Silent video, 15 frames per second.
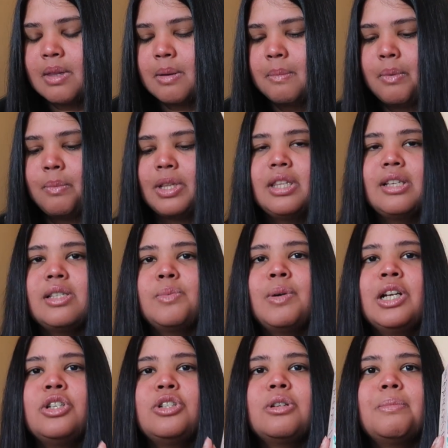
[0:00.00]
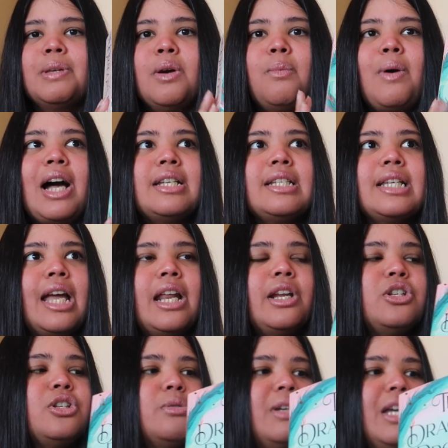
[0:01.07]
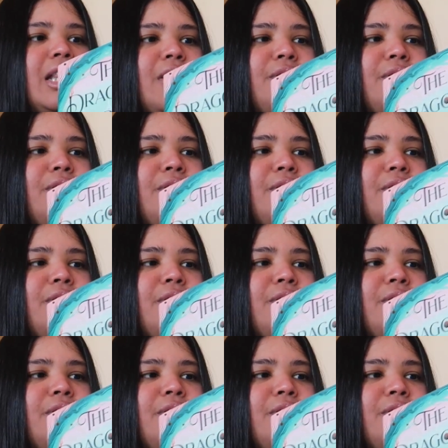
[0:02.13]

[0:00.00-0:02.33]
But with this one, it took me a while to get into it.